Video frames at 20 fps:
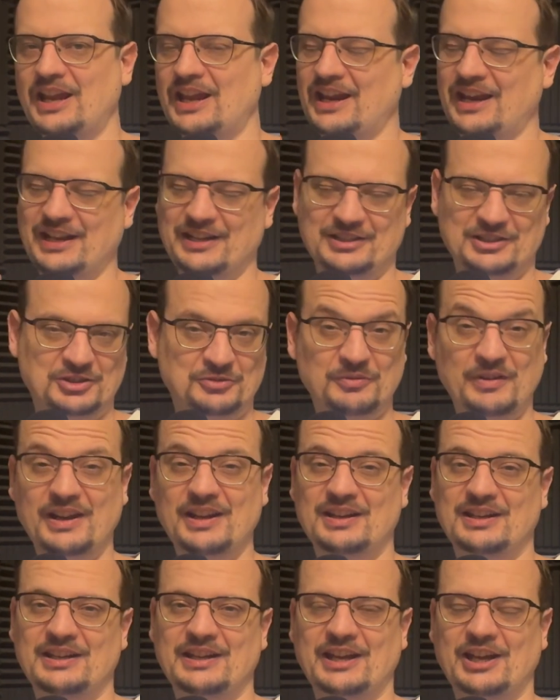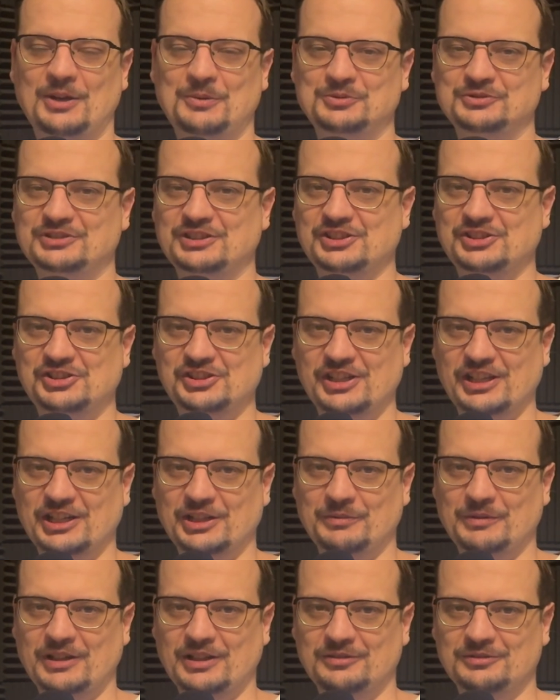It greatly helps this
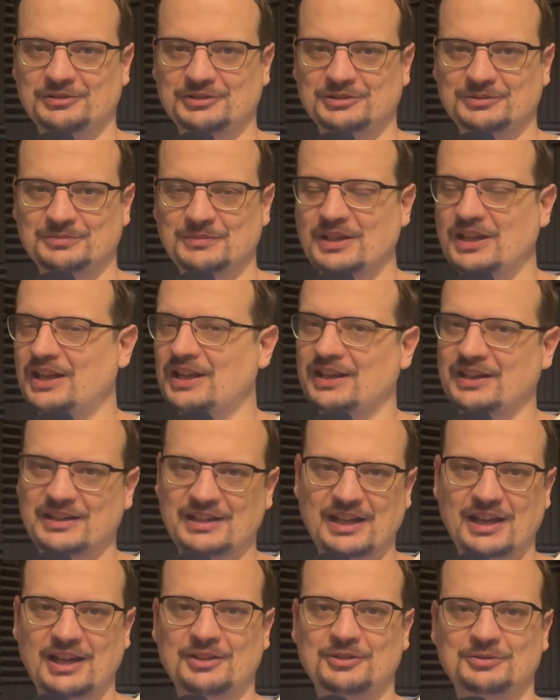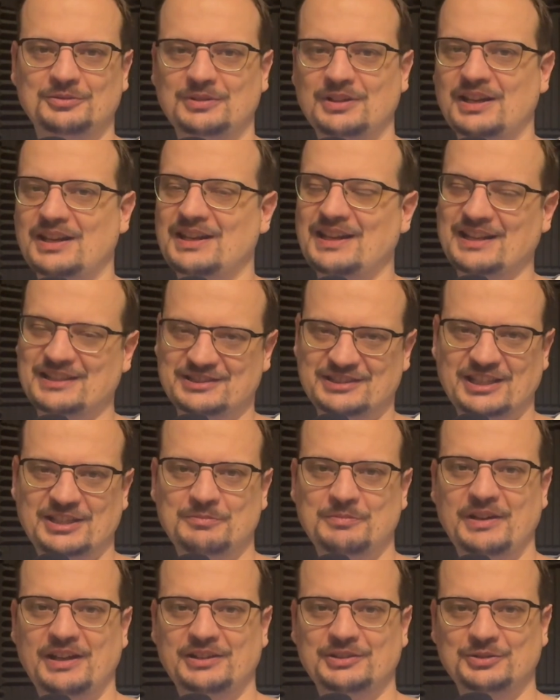channel out. Now, let's get
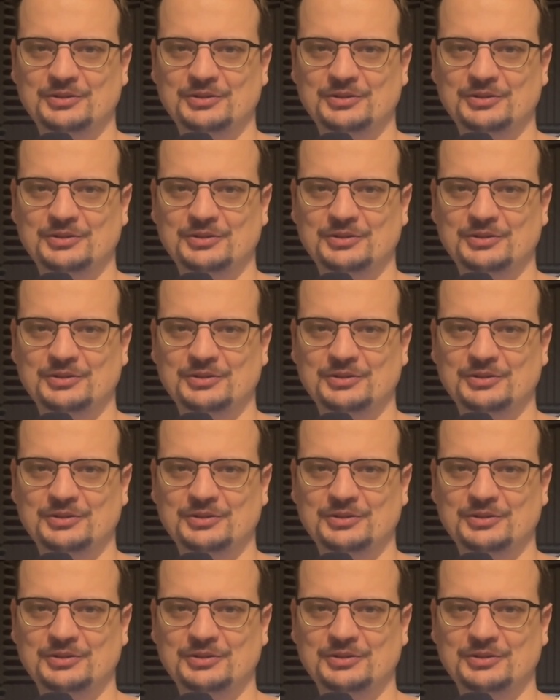back to the